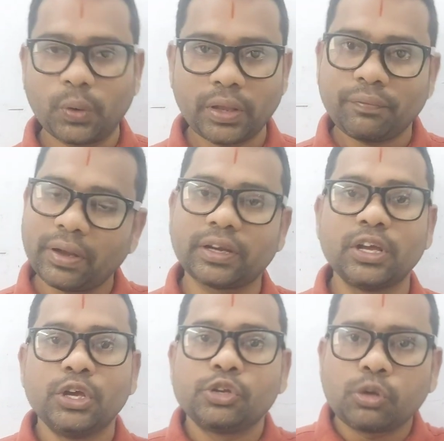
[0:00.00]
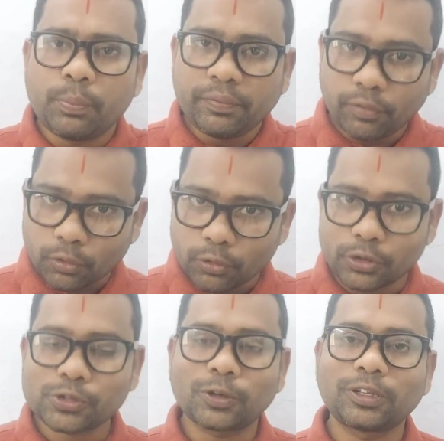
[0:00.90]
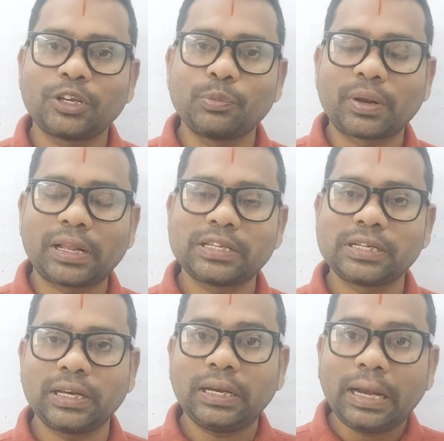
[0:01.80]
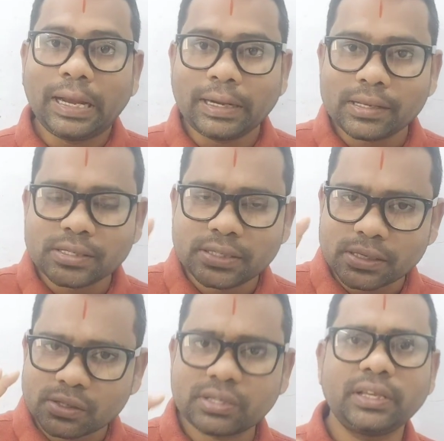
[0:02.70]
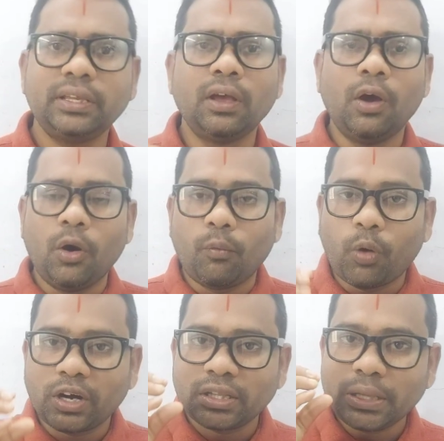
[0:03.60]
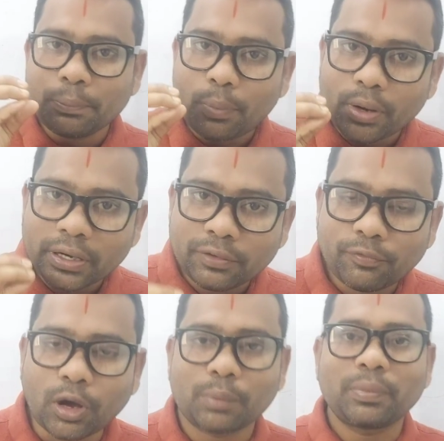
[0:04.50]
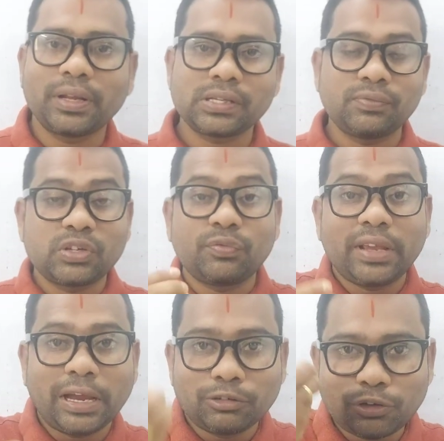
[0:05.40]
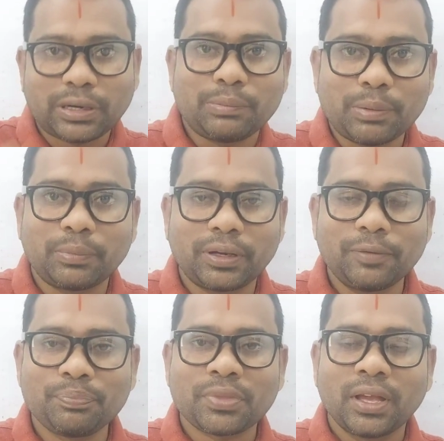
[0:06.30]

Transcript: Okay, fine. So before going to solve the numerical, children, let us just see what are the important formulas which we have to remember,